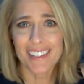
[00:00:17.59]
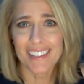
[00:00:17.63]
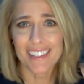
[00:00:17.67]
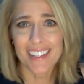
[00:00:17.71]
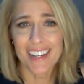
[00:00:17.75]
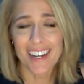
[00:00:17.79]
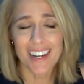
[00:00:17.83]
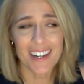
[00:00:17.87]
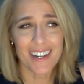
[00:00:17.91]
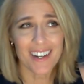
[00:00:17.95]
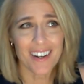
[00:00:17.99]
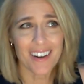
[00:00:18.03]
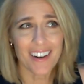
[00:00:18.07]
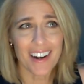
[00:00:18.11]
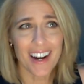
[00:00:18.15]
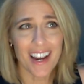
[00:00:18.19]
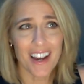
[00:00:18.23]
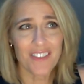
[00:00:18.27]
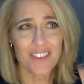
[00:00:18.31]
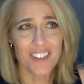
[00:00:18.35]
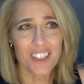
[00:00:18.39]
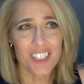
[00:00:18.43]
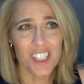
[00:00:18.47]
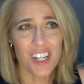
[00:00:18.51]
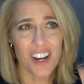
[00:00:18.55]
Our
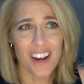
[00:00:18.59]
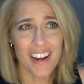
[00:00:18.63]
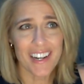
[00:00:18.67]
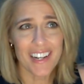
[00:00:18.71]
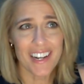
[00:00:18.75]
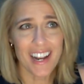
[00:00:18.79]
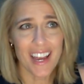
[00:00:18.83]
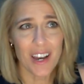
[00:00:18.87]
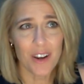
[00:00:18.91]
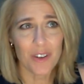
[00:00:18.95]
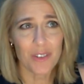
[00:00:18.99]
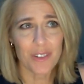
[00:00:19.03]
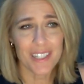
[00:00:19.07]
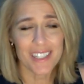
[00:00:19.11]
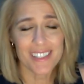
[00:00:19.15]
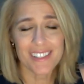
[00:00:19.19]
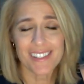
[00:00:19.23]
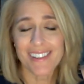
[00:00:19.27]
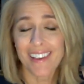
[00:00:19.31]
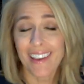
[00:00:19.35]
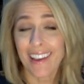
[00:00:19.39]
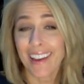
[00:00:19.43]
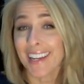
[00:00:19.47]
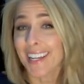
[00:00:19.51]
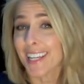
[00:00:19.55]
average high now
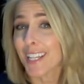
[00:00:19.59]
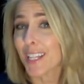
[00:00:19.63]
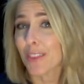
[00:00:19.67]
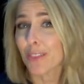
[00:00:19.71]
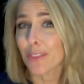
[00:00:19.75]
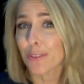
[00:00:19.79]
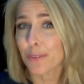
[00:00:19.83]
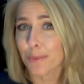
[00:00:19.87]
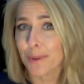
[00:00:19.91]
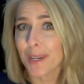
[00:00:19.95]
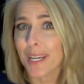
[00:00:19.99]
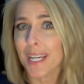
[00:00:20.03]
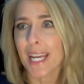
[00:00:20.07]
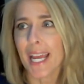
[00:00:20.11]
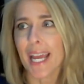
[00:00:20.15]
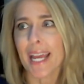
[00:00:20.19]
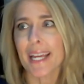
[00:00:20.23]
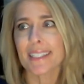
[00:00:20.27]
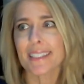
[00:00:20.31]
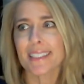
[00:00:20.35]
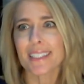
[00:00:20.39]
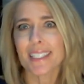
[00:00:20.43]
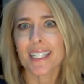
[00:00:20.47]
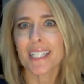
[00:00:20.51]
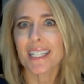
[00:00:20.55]
is 83
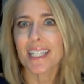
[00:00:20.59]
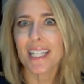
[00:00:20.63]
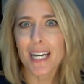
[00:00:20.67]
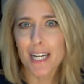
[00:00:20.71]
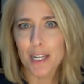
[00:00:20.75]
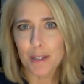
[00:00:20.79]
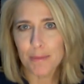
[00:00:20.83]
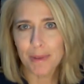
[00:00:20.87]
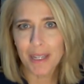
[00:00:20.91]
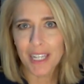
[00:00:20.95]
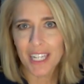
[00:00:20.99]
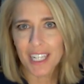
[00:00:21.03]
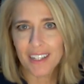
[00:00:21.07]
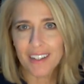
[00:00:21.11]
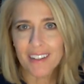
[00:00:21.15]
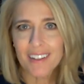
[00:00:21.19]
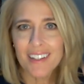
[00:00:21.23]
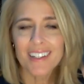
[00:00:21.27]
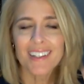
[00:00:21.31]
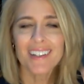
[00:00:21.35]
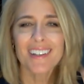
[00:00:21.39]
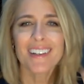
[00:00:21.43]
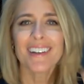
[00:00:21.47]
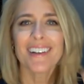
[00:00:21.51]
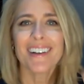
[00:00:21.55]
and climbing.
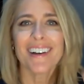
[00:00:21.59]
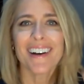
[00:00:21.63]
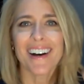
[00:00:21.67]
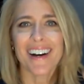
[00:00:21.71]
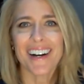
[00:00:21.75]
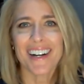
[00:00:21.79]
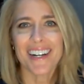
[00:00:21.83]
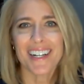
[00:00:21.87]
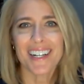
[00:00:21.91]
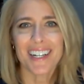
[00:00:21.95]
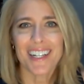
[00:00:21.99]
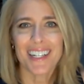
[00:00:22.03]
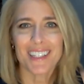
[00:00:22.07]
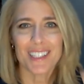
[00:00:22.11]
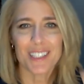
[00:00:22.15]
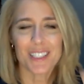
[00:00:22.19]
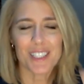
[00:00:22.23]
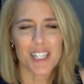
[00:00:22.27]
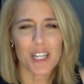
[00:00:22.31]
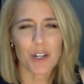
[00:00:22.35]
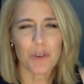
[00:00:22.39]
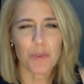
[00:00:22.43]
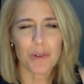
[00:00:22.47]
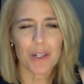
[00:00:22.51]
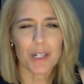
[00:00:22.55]
Looks
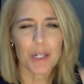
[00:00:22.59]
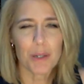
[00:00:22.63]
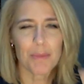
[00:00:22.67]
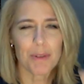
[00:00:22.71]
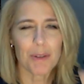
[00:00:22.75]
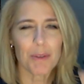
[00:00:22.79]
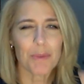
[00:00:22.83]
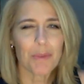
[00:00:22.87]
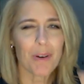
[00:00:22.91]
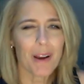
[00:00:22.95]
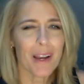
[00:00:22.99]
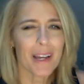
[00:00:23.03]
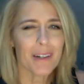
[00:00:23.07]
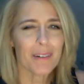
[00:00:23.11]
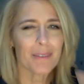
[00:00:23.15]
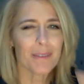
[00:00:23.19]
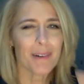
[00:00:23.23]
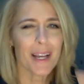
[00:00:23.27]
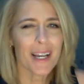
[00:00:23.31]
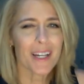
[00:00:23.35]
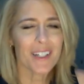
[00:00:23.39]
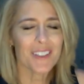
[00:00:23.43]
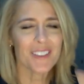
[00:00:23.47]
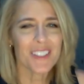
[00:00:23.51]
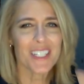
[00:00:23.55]
like we're going to be right
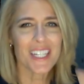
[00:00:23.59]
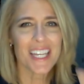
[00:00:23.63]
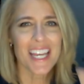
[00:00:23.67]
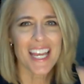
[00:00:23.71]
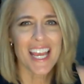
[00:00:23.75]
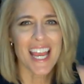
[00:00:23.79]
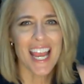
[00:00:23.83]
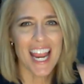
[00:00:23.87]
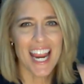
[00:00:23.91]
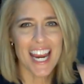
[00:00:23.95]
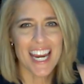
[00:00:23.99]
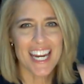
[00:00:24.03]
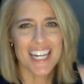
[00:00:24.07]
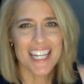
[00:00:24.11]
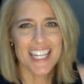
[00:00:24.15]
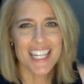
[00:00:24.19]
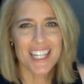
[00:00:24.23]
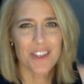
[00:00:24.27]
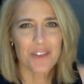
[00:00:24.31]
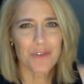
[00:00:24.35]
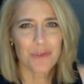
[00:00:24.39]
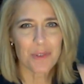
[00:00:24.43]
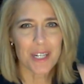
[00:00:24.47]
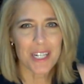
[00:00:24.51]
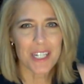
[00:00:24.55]
around
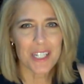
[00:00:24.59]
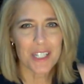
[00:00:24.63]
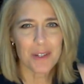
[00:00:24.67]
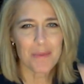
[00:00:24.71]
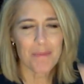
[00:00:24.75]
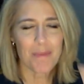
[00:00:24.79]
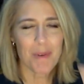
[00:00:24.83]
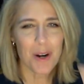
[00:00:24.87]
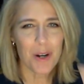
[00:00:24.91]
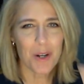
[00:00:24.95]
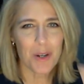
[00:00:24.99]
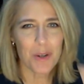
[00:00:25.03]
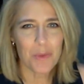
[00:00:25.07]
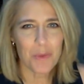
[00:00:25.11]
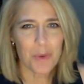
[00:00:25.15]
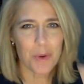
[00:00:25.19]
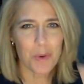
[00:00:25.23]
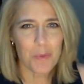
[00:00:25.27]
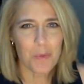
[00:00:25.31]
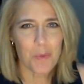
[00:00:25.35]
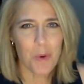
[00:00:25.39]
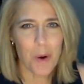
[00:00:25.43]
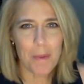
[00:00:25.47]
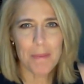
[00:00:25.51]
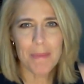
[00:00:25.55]
83 tomorrow. We're
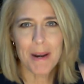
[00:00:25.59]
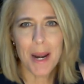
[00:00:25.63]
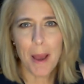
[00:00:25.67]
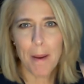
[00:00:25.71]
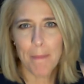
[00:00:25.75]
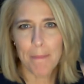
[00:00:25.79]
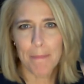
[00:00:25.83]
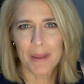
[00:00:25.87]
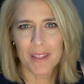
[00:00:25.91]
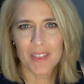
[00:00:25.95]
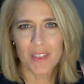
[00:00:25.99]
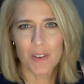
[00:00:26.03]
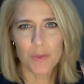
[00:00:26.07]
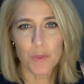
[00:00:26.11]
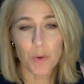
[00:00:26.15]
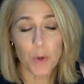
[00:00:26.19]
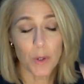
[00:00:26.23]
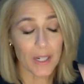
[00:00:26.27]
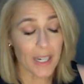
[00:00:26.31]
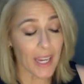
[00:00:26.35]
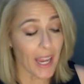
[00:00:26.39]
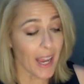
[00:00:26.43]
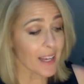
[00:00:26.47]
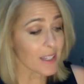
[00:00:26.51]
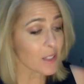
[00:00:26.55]
warming up in the
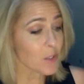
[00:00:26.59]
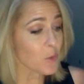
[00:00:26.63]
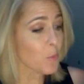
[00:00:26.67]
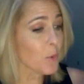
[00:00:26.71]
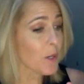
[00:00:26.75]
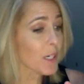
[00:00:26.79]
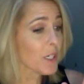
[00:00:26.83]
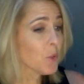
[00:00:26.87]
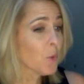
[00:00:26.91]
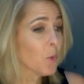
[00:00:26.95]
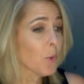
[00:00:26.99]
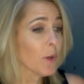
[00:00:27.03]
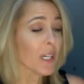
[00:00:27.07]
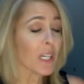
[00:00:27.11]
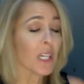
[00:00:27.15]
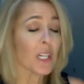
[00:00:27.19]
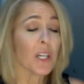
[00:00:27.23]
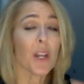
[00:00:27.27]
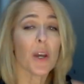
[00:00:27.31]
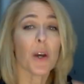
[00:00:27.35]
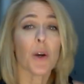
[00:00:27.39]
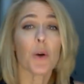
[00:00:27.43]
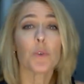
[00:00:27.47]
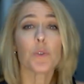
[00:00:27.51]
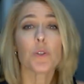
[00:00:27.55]
forecast. One quick
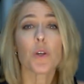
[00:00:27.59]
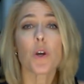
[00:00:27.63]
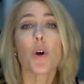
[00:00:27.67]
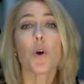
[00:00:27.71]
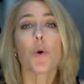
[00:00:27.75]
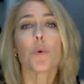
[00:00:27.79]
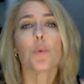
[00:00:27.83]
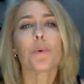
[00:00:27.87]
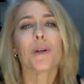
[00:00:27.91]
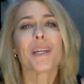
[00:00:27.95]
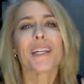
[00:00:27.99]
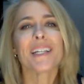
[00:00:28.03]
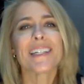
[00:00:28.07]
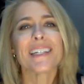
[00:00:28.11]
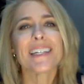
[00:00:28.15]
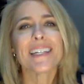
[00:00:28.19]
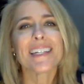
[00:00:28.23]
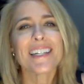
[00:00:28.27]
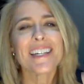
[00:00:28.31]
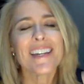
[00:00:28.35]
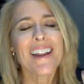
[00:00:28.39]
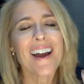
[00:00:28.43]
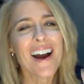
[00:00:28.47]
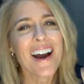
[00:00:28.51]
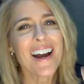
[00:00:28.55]
note, we did
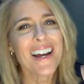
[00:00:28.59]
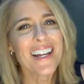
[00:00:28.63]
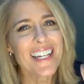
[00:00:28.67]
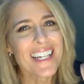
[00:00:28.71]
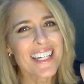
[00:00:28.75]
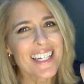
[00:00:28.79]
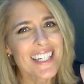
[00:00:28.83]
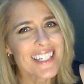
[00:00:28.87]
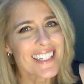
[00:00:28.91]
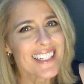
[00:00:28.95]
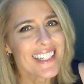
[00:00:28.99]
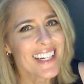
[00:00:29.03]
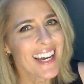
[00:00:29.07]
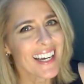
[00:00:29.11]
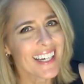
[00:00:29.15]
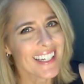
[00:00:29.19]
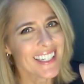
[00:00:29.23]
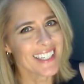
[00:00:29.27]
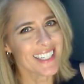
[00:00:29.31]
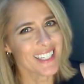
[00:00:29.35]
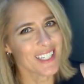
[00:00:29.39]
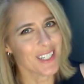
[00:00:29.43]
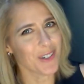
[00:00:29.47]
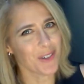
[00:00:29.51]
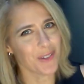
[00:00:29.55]
not hit
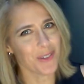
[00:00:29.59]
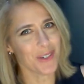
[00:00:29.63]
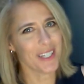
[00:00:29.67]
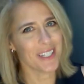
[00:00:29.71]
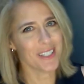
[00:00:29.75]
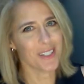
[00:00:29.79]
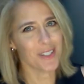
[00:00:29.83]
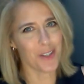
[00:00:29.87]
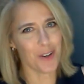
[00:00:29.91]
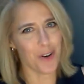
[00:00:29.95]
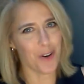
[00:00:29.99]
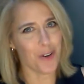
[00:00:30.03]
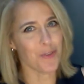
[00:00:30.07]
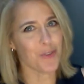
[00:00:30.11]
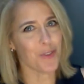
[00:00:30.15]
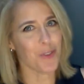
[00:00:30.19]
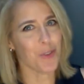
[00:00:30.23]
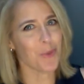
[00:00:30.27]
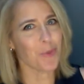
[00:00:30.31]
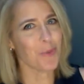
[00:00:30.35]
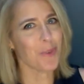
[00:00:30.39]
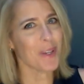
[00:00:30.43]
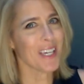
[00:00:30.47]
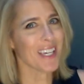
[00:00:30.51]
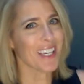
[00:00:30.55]
90 degrees over the
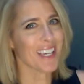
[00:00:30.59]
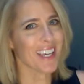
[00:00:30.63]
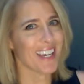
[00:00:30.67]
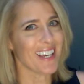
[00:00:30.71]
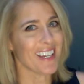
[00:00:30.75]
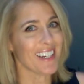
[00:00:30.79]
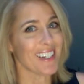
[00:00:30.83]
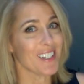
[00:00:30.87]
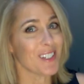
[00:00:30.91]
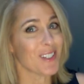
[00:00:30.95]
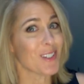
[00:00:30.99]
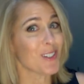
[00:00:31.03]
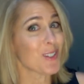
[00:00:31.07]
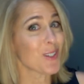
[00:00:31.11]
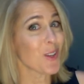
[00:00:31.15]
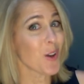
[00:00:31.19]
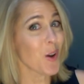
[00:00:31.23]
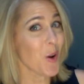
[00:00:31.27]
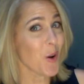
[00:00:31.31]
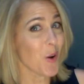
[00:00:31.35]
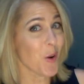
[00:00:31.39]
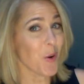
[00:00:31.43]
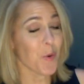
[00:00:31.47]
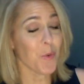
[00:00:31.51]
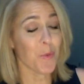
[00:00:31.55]
weekend.
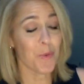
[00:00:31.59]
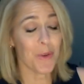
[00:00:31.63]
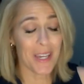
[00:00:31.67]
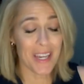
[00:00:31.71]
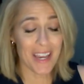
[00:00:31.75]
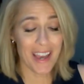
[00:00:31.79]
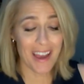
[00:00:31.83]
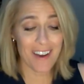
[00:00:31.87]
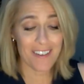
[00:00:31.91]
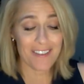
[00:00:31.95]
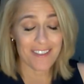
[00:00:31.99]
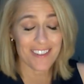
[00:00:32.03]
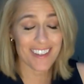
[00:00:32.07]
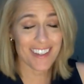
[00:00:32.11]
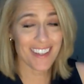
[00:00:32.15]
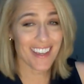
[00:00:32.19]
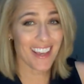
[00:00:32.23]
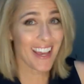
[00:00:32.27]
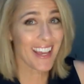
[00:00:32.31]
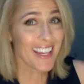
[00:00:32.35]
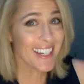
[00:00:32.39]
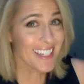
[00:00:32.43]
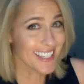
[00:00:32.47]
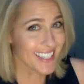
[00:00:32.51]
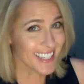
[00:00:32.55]
So we have
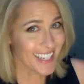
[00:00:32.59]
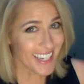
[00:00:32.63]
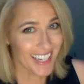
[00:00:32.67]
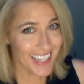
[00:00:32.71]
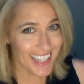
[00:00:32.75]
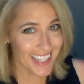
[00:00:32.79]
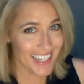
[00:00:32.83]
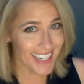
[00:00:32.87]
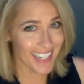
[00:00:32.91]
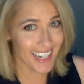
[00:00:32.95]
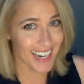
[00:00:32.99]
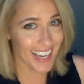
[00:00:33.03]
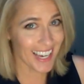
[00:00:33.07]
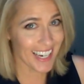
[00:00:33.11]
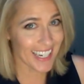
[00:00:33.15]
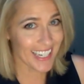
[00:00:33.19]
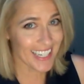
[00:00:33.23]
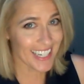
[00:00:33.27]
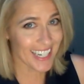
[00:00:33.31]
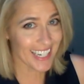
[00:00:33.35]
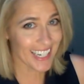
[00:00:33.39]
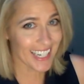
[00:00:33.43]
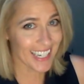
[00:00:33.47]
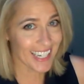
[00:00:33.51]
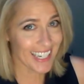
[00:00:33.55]
yet to hit
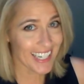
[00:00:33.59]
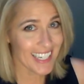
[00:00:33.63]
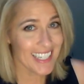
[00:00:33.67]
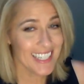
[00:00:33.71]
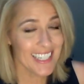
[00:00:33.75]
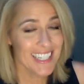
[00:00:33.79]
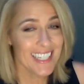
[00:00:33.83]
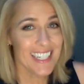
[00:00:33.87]
90.